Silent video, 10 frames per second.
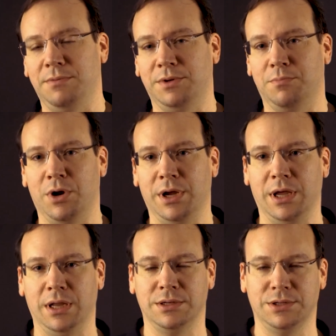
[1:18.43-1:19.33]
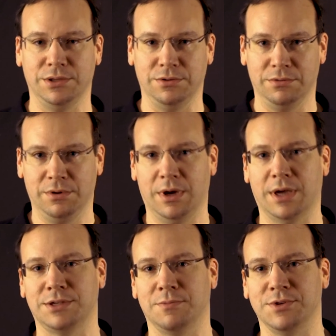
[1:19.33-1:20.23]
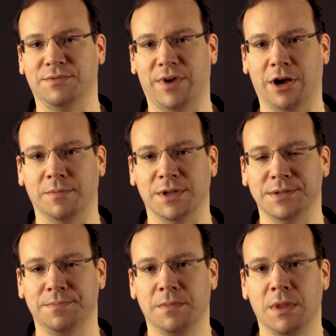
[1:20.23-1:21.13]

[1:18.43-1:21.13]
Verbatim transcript: able to break into customers' environments.